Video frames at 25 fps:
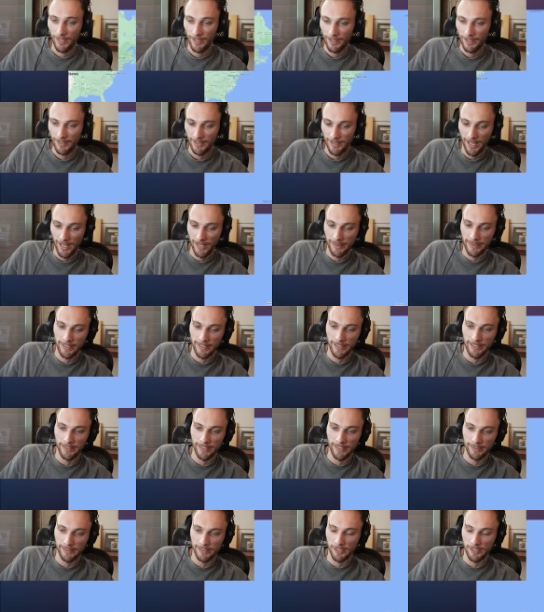I think I get
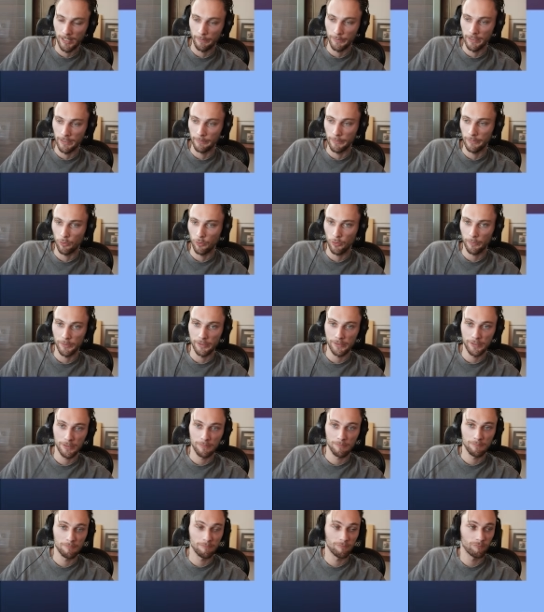that's a top 10 performance.
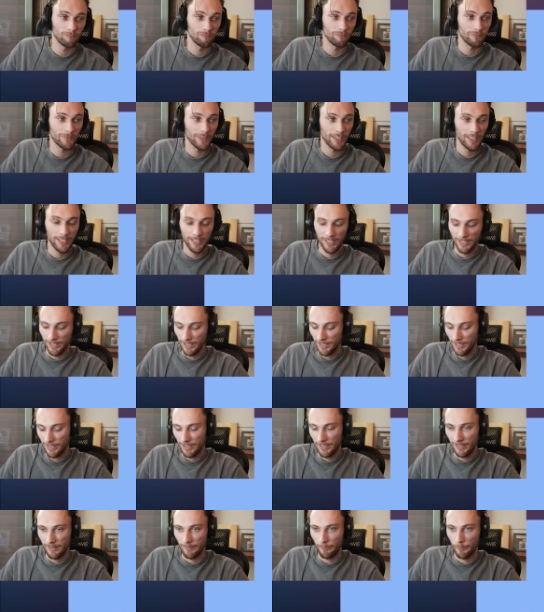
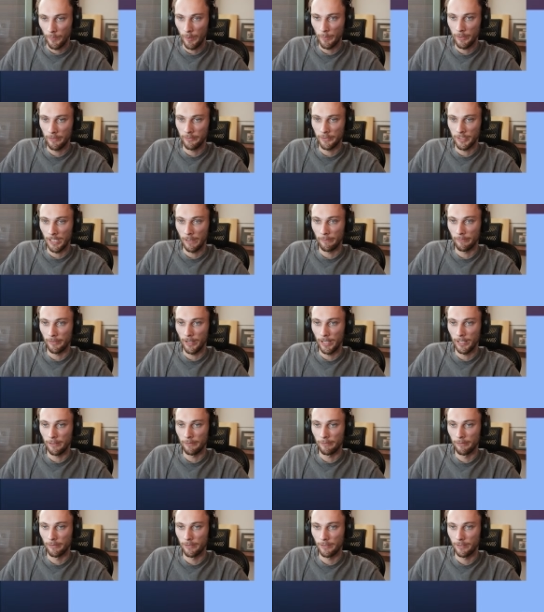Maybe even top
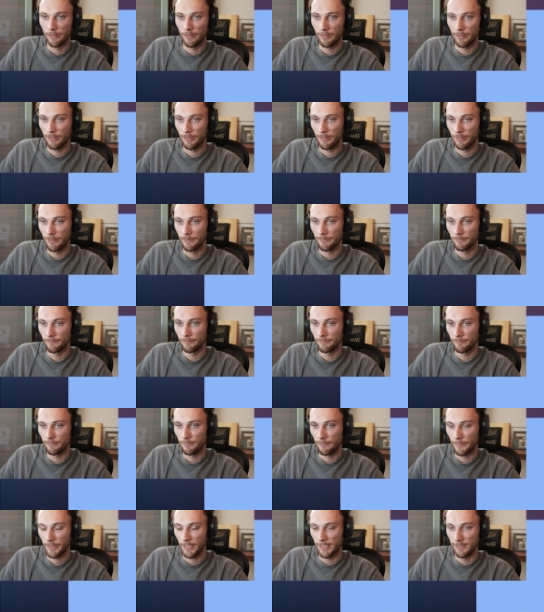5.
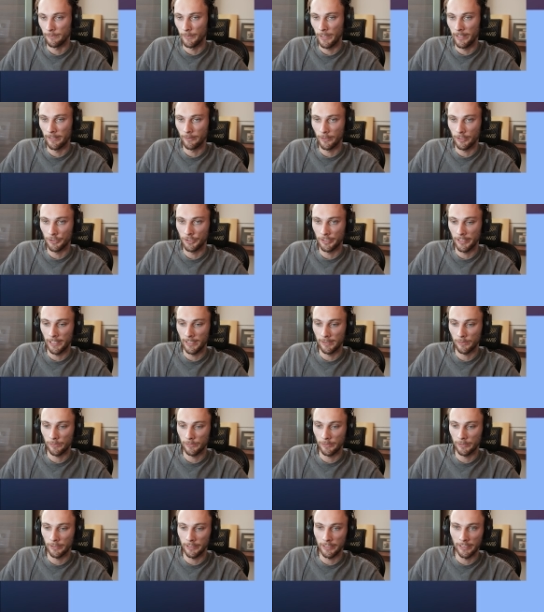Because my Russia guess was
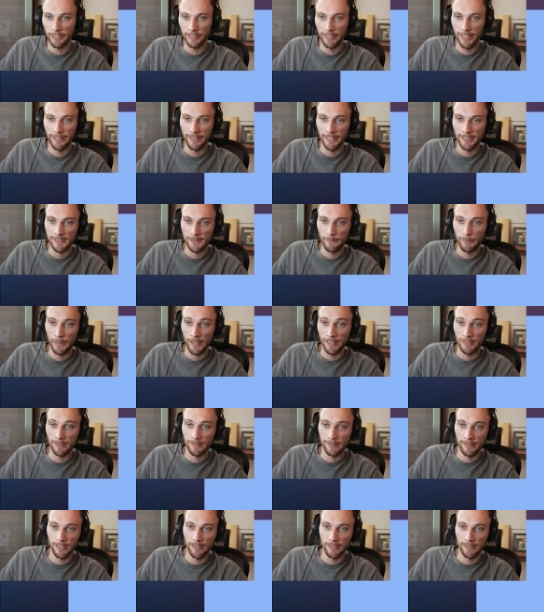really good, and that Spain is
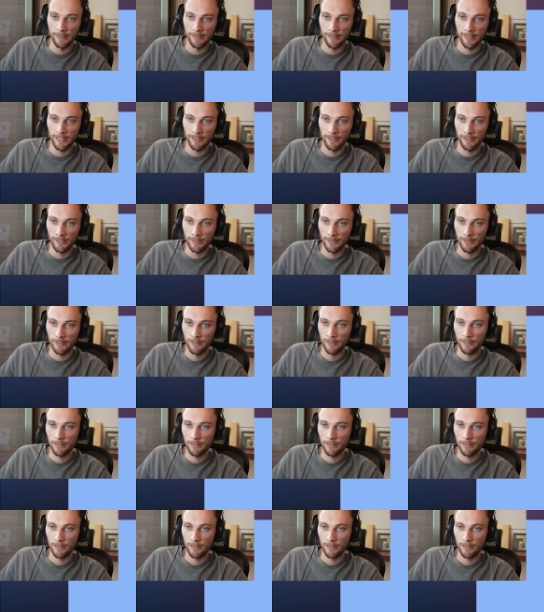not easy at all.